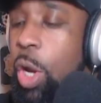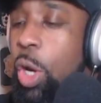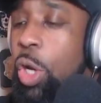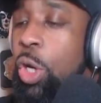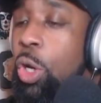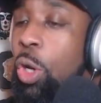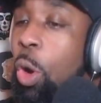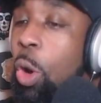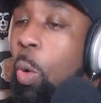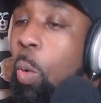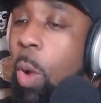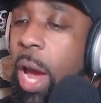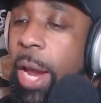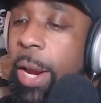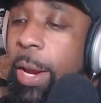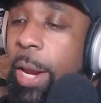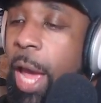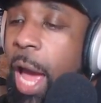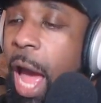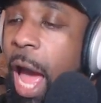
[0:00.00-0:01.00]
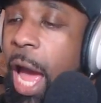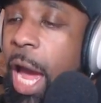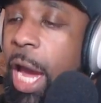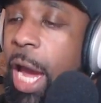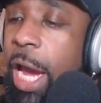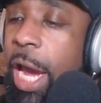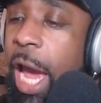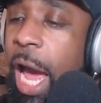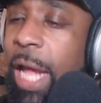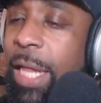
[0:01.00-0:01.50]
You know what?
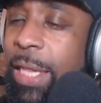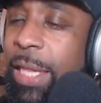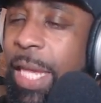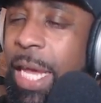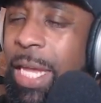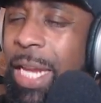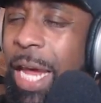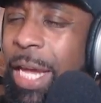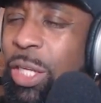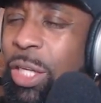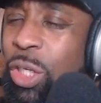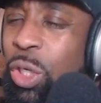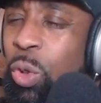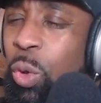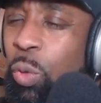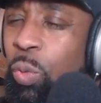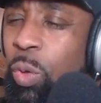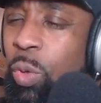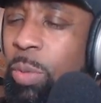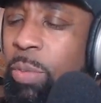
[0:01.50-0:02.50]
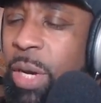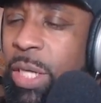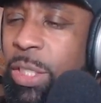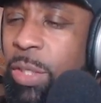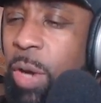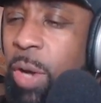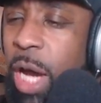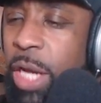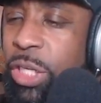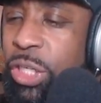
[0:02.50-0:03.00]
I think like 2 or 3 months
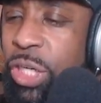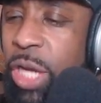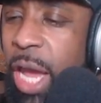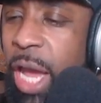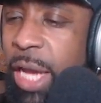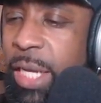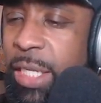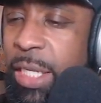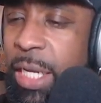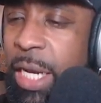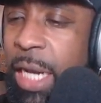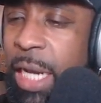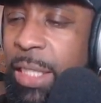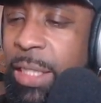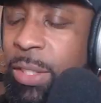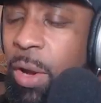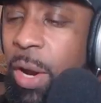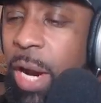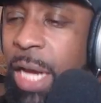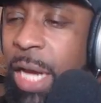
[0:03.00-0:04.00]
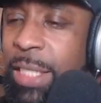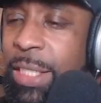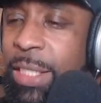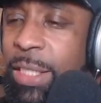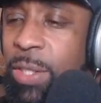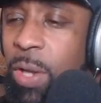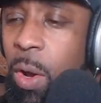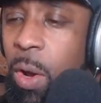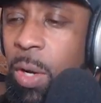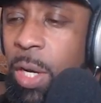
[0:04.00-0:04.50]
ago I checked and I thought I
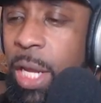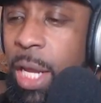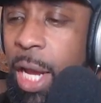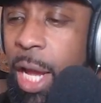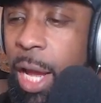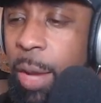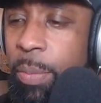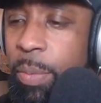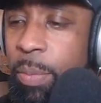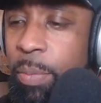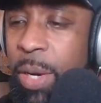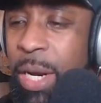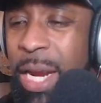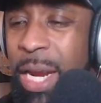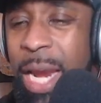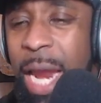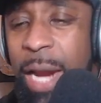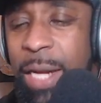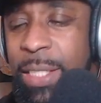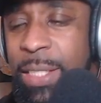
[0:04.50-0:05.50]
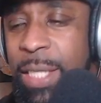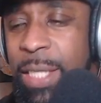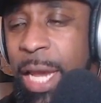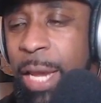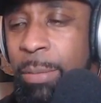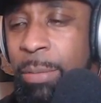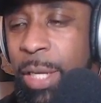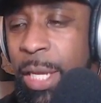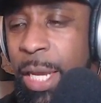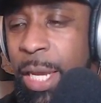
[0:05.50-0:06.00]
saw it up, but it had the
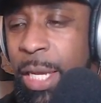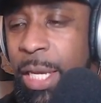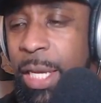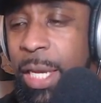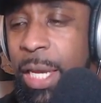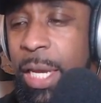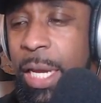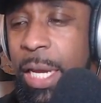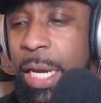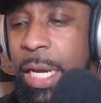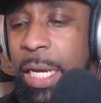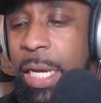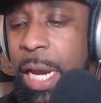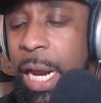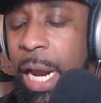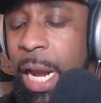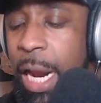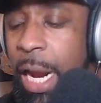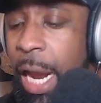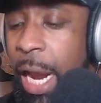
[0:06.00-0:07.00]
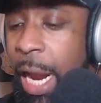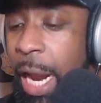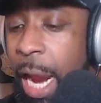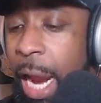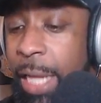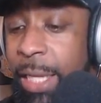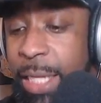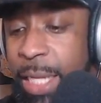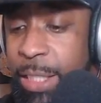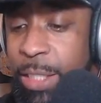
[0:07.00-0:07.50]
same link.
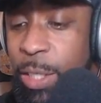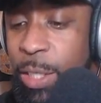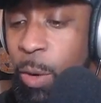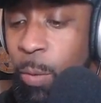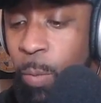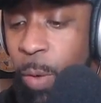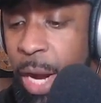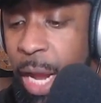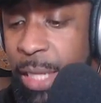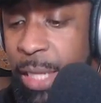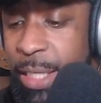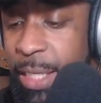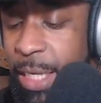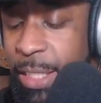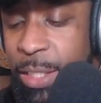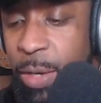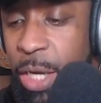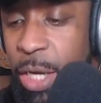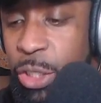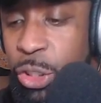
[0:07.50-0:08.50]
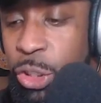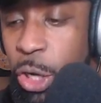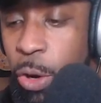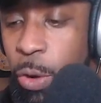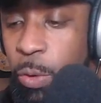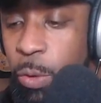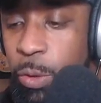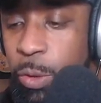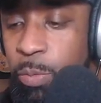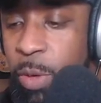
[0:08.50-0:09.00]
I think they still running. I think they still got
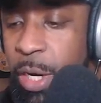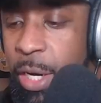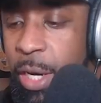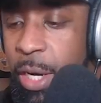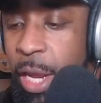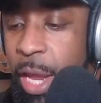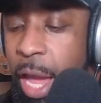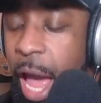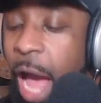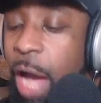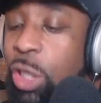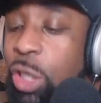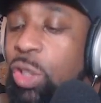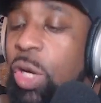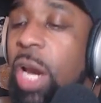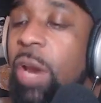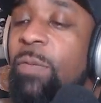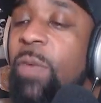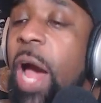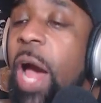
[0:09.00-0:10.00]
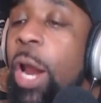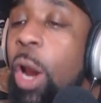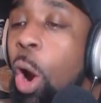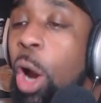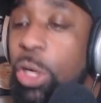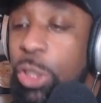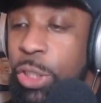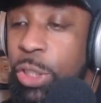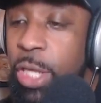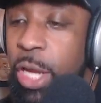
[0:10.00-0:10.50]
shows, but I was trying to find
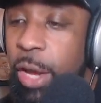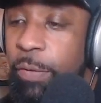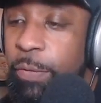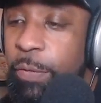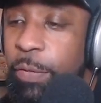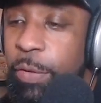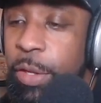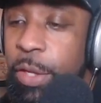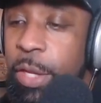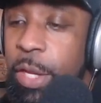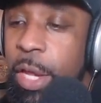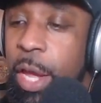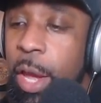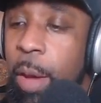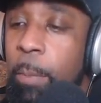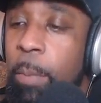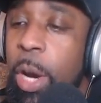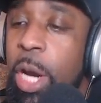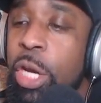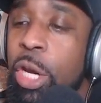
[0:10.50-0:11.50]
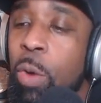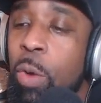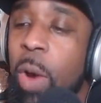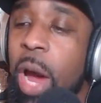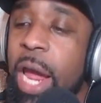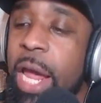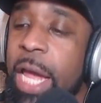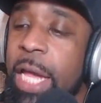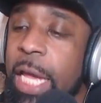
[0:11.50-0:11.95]
our stuff. But you know what?